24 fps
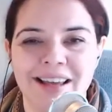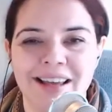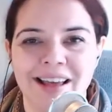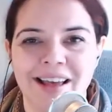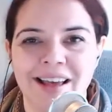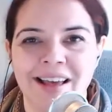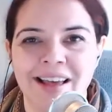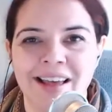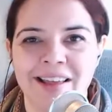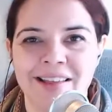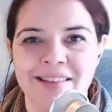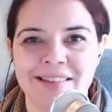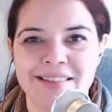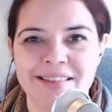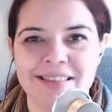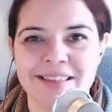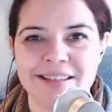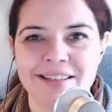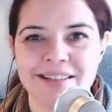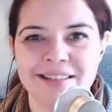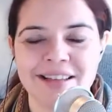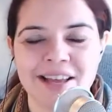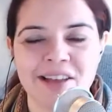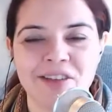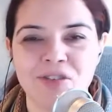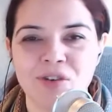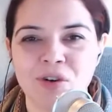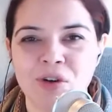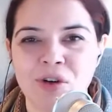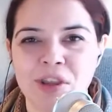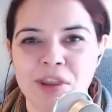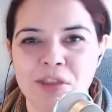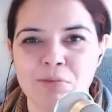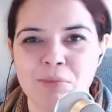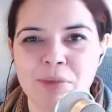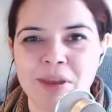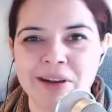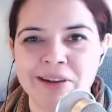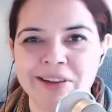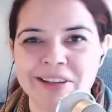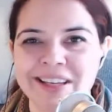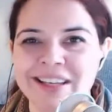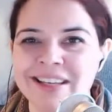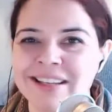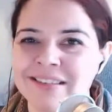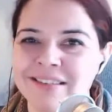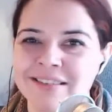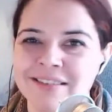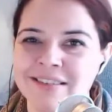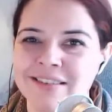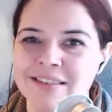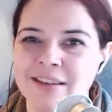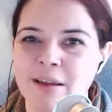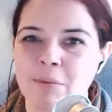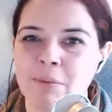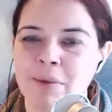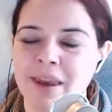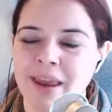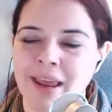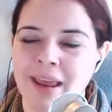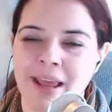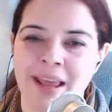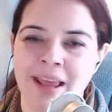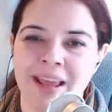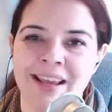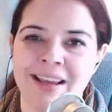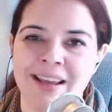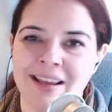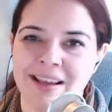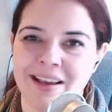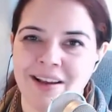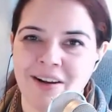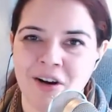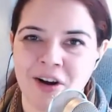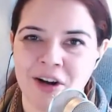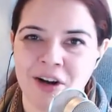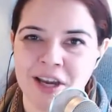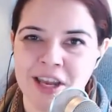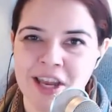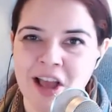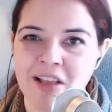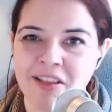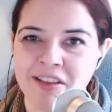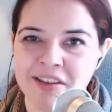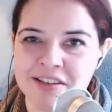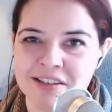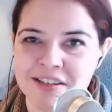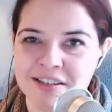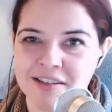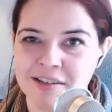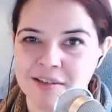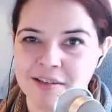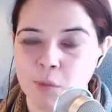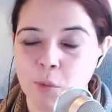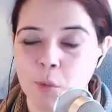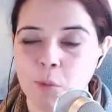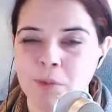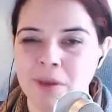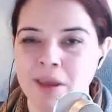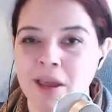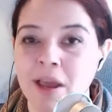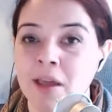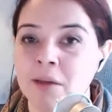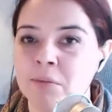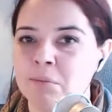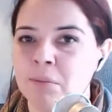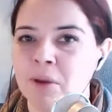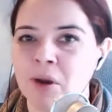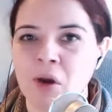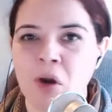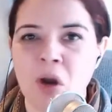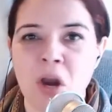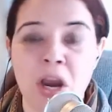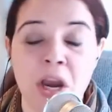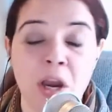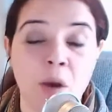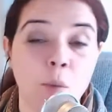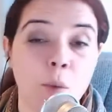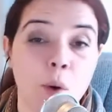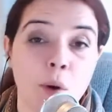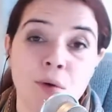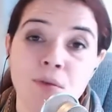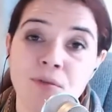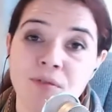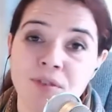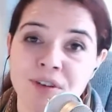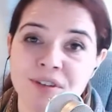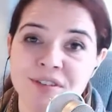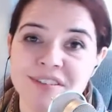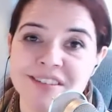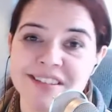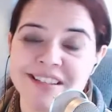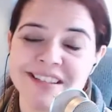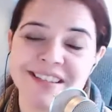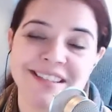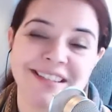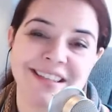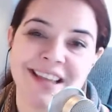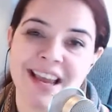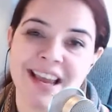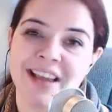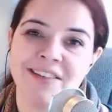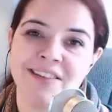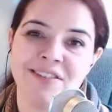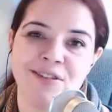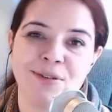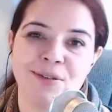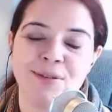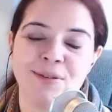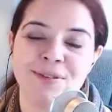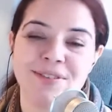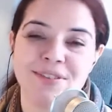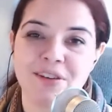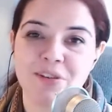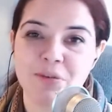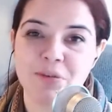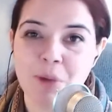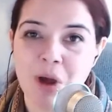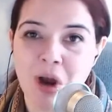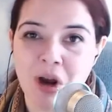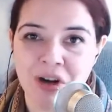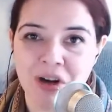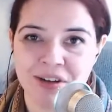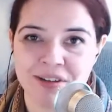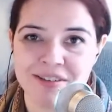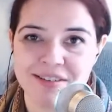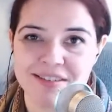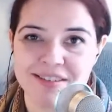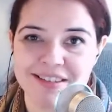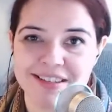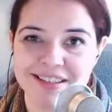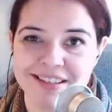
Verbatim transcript: uh, the desert of the Middle East. Someday, archaeologists will be unburying rovers and sand dunes on Mars.